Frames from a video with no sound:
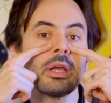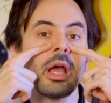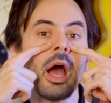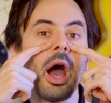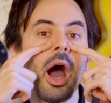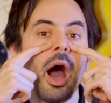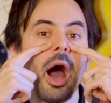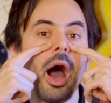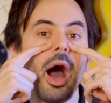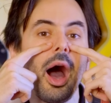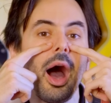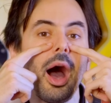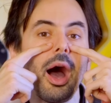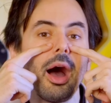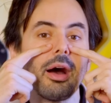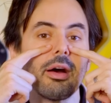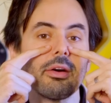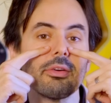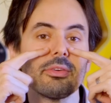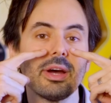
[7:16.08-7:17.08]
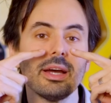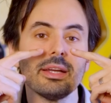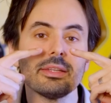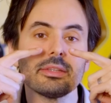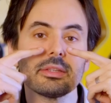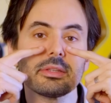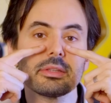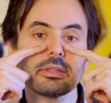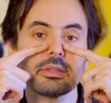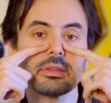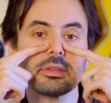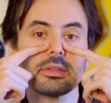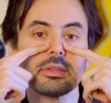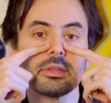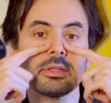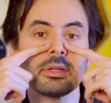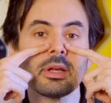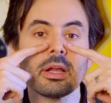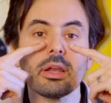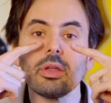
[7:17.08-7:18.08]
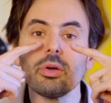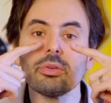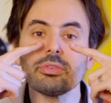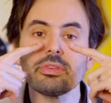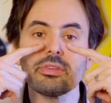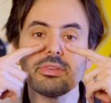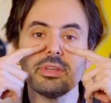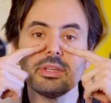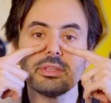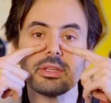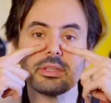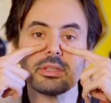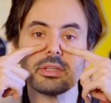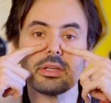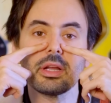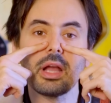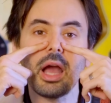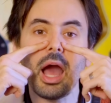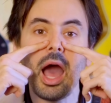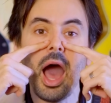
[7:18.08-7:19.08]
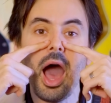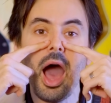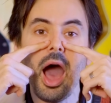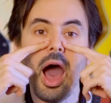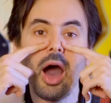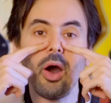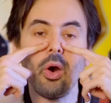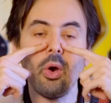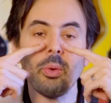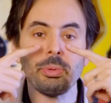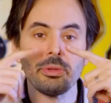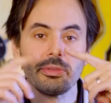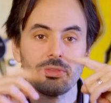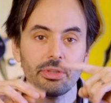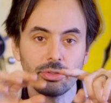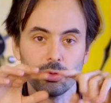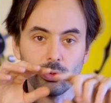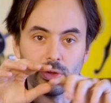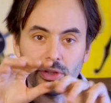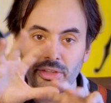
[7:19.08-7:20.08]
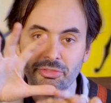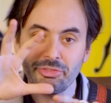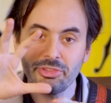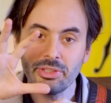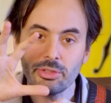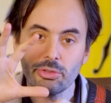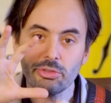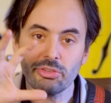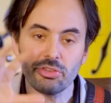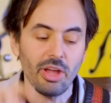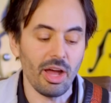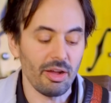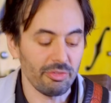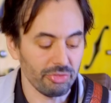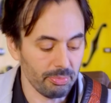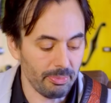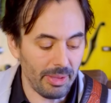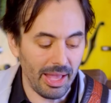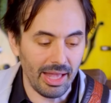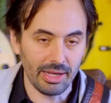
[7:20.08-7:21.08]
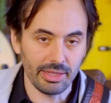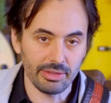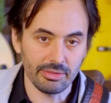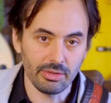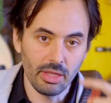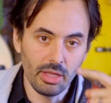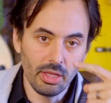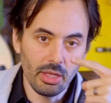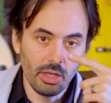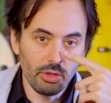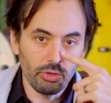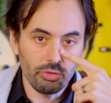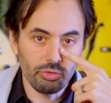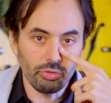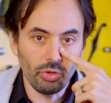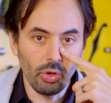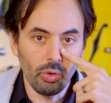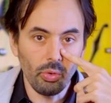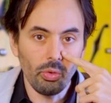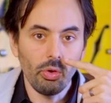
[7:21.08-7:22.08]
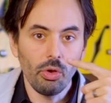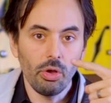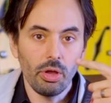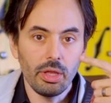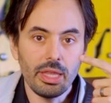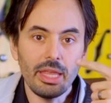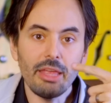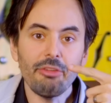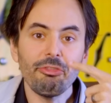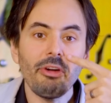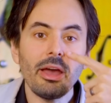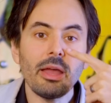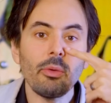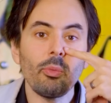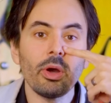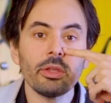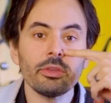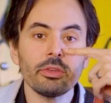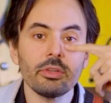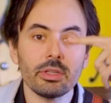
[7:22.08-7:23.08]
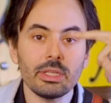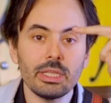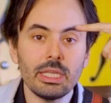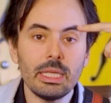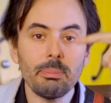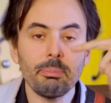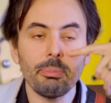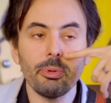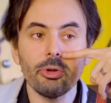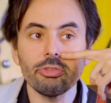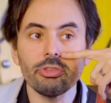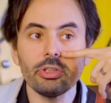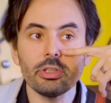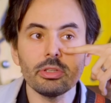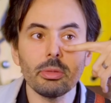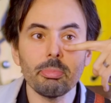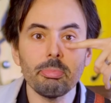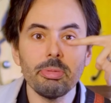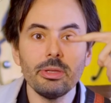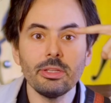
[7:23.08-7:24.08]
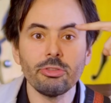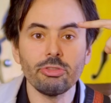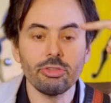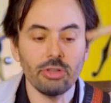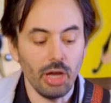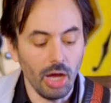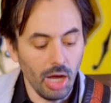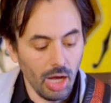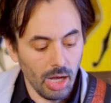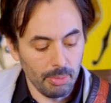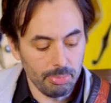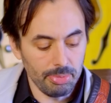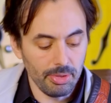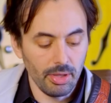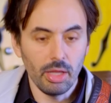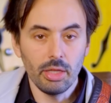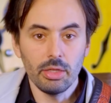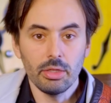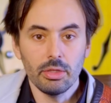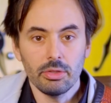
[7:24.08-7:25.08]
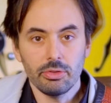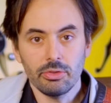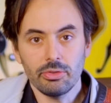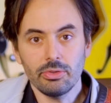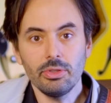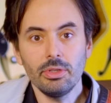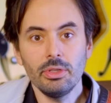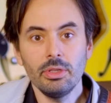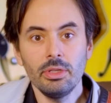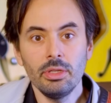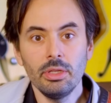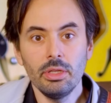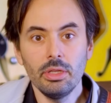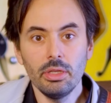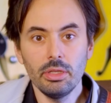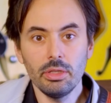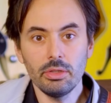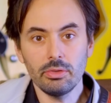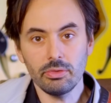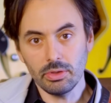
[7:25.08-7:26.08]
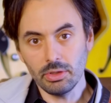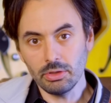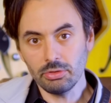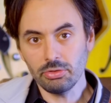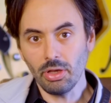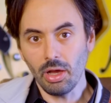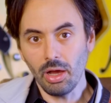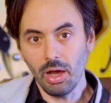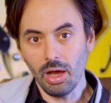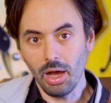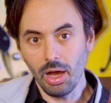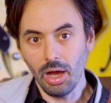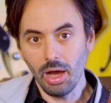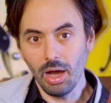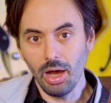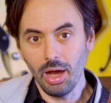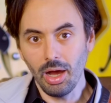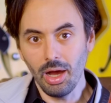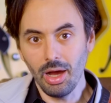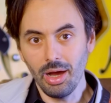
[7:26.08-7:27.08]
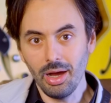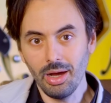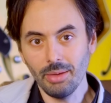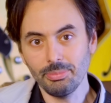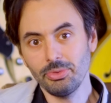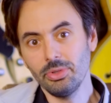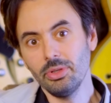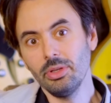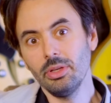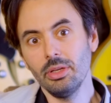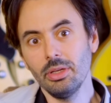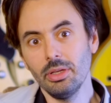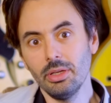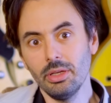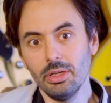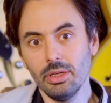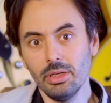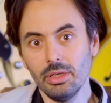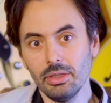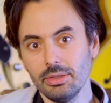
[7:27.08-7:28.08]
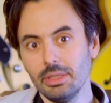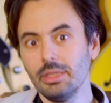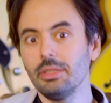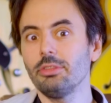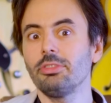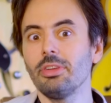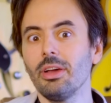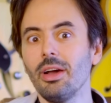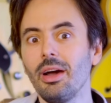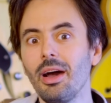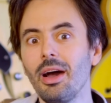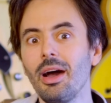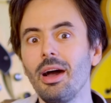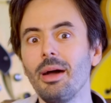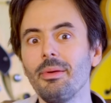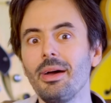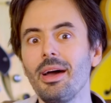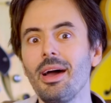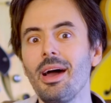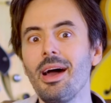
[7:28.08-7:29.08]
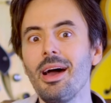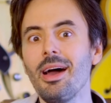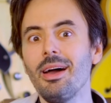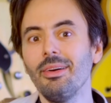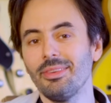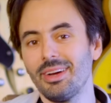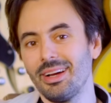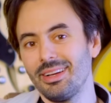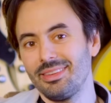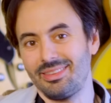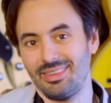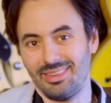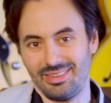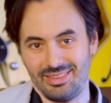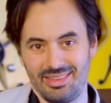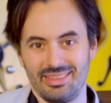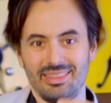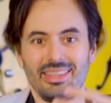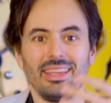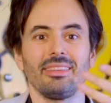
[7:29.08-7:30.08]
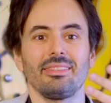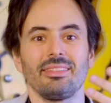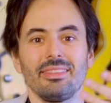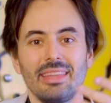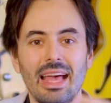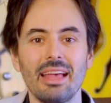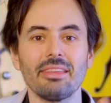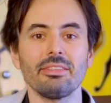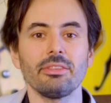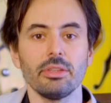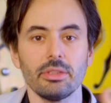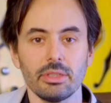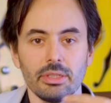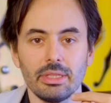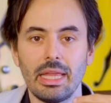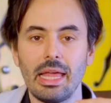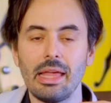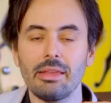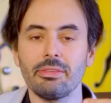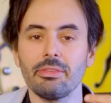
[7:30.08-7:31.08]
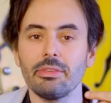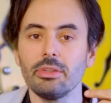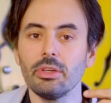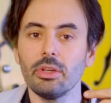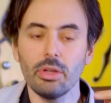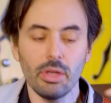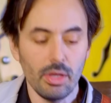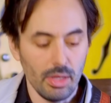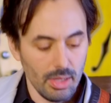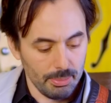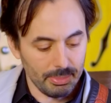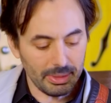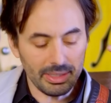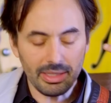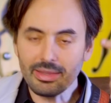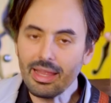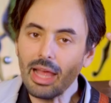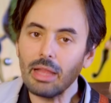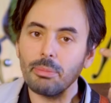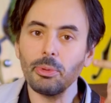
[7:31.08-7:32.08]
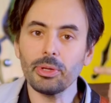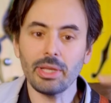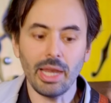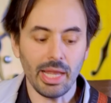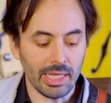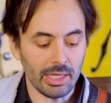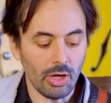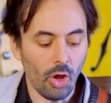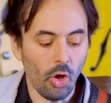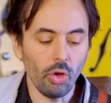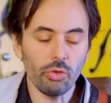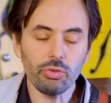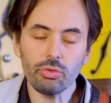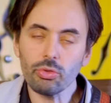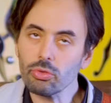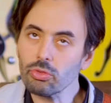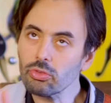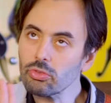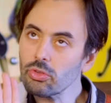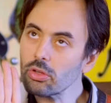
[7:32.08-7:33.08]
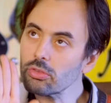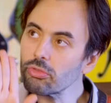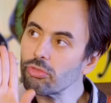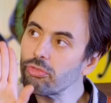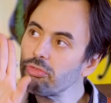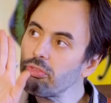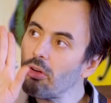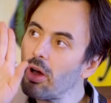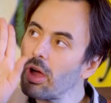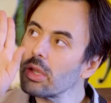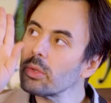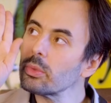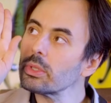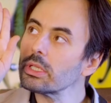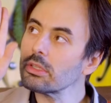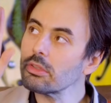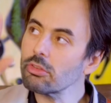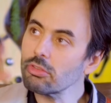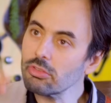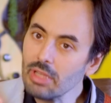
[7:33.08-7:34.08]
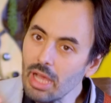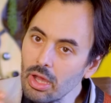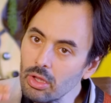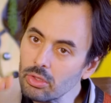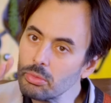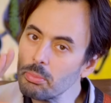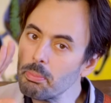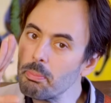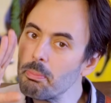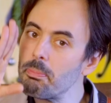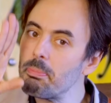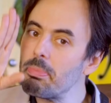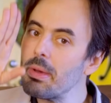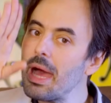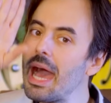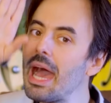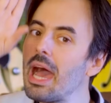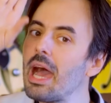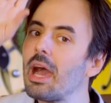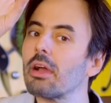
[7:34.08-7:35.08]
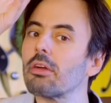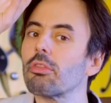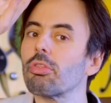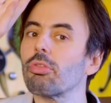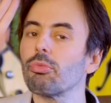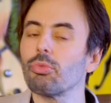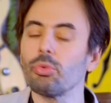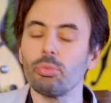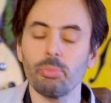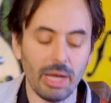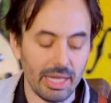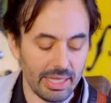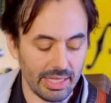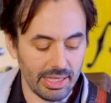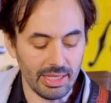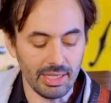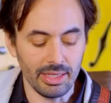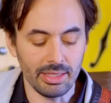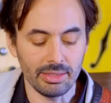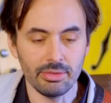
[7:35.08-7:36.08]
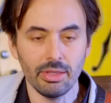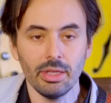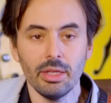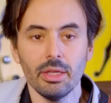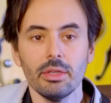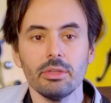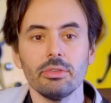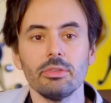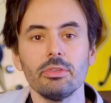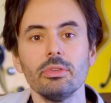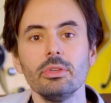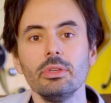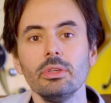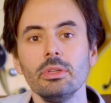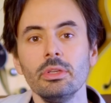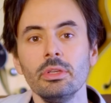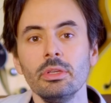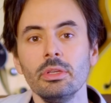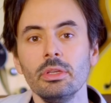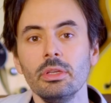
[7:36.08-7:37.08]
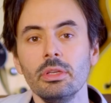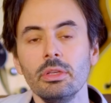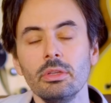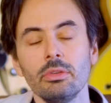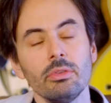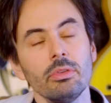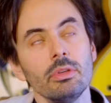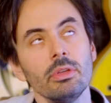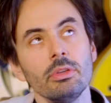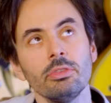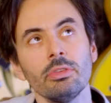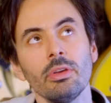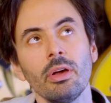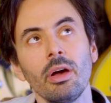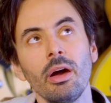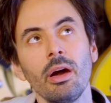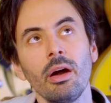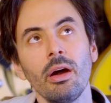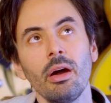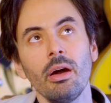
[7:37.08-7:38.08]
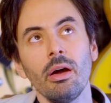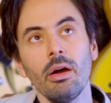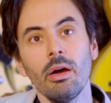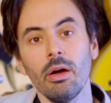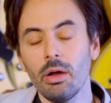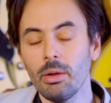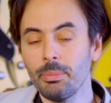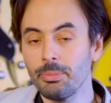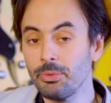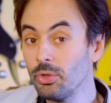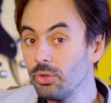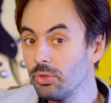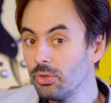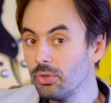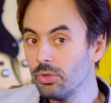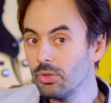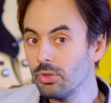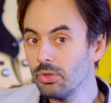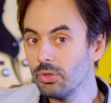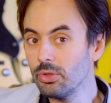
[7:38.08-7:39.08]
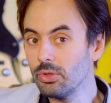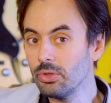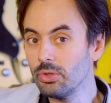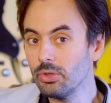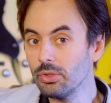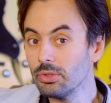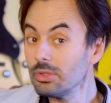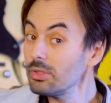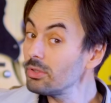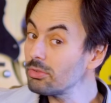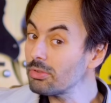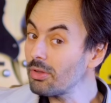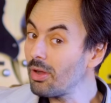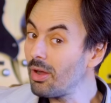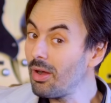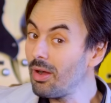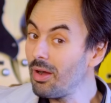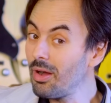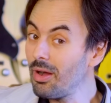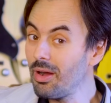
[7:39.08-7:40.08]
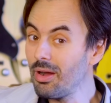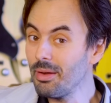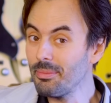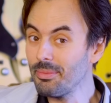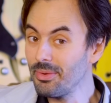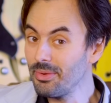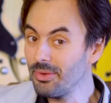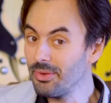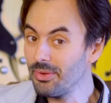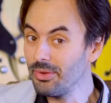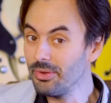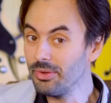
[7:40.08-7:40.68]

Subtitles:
Ga, right? Closes it and ga opens it. You're lifting your soft palate. So if I want to keep pushing the pitch up, C, C sharp, D, D sharp, A, right? It's like it gets nastier and nastier. But at that point, I can also start following the sound back through my head. C, C sharp, D, D sharp, A.